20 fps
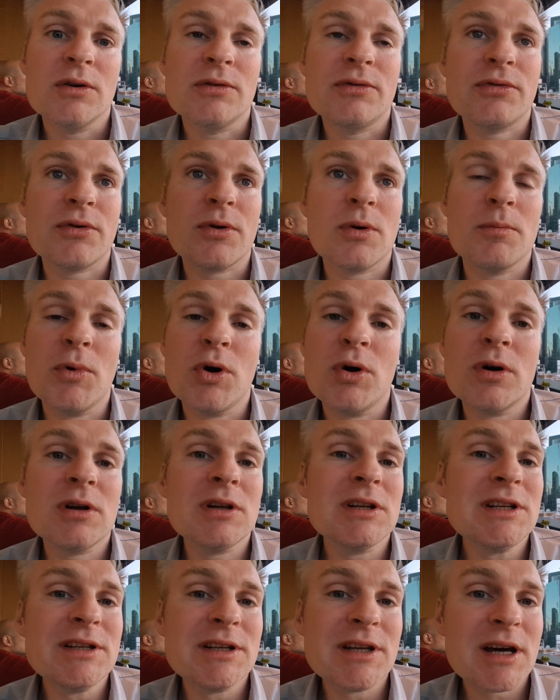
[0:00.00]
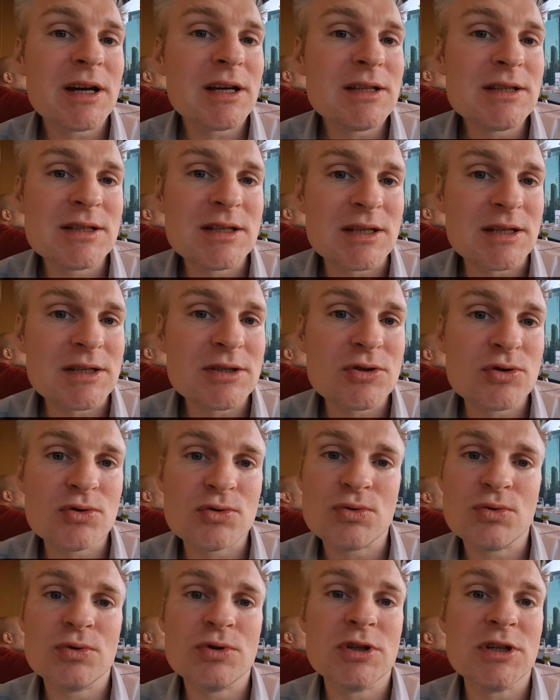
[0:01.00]
from early 90s
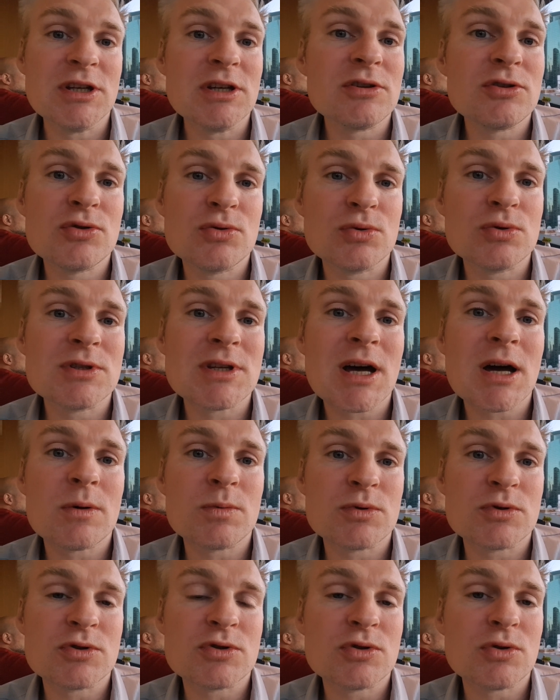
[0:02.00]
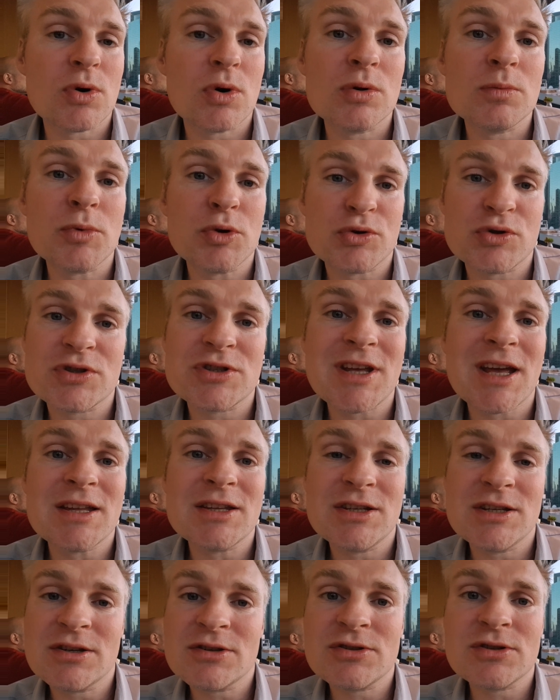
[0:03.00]
to the year 2000 so almost
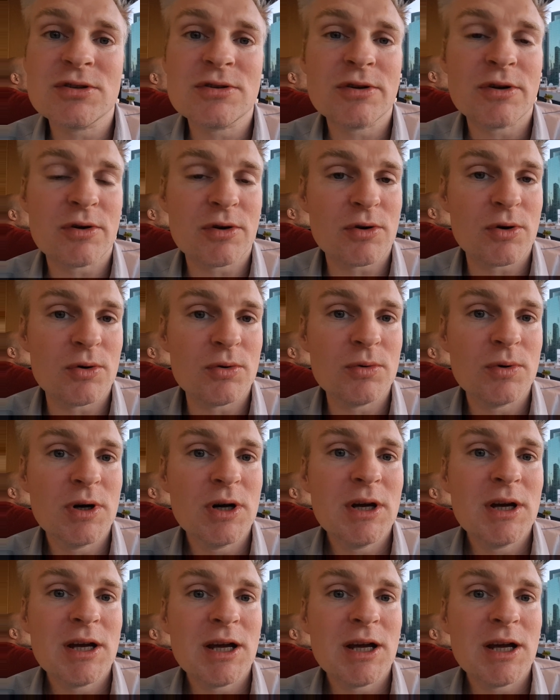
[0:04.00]
10 years in a row